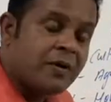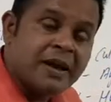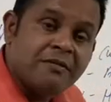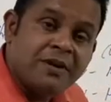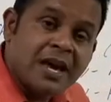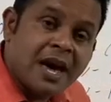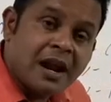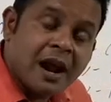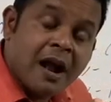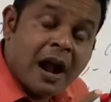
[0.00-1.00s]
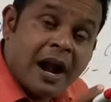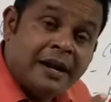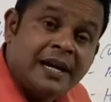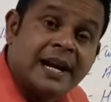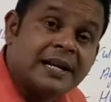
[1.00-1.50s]
Why we are
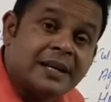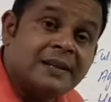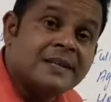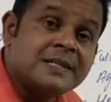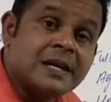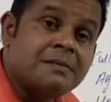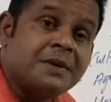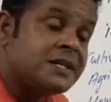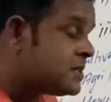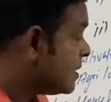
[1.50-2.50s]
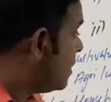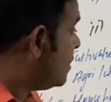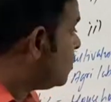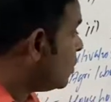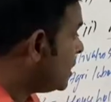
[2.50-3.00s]
deducting this 10 means
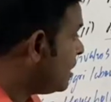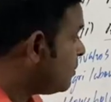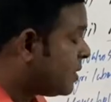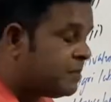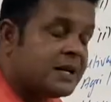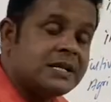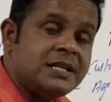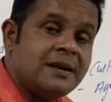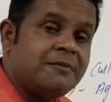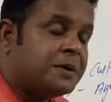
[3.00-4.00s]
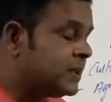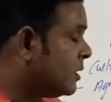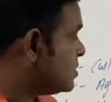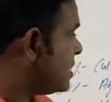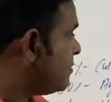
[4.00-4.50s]
total population for
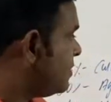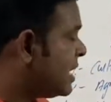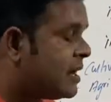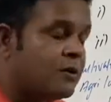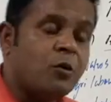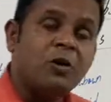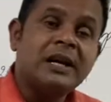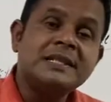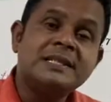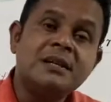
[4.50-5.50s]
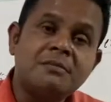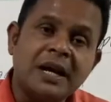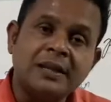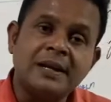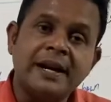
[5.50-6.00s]
1000 we are only seen
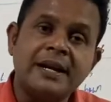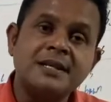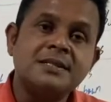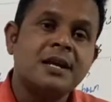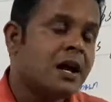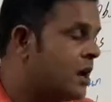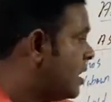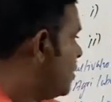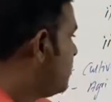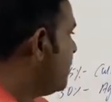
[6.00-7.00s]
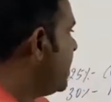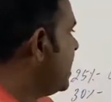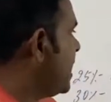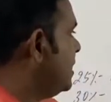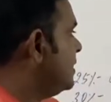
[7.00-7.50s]
birth rate is
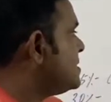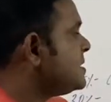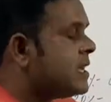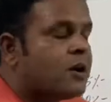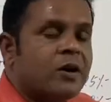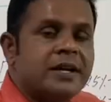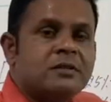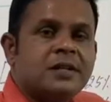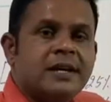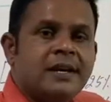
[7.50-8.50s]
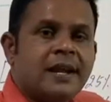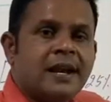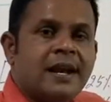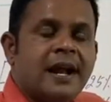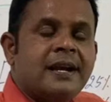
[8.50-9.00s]
29. This is according to the year
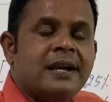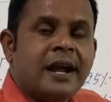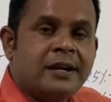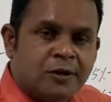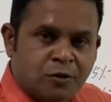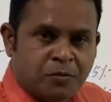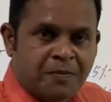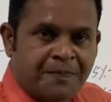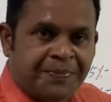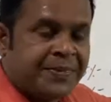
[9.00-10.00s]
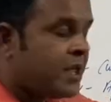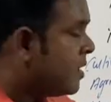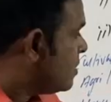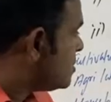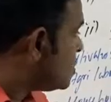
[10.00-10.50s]
1992.
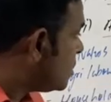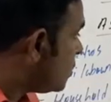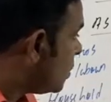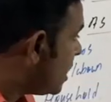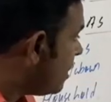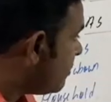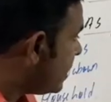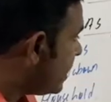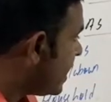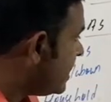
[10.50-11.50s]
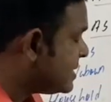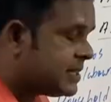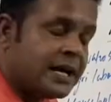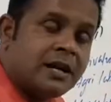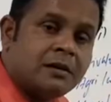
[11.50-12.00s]
So total 29 is
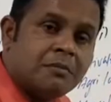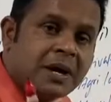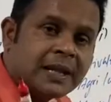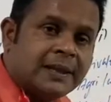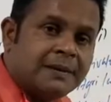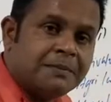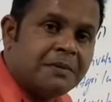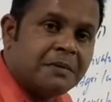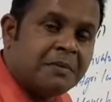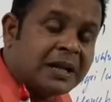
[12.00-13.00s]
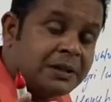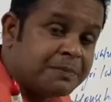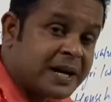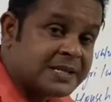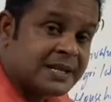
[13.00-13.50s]
there, birth
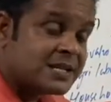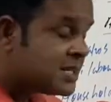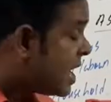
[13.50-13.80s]
persons.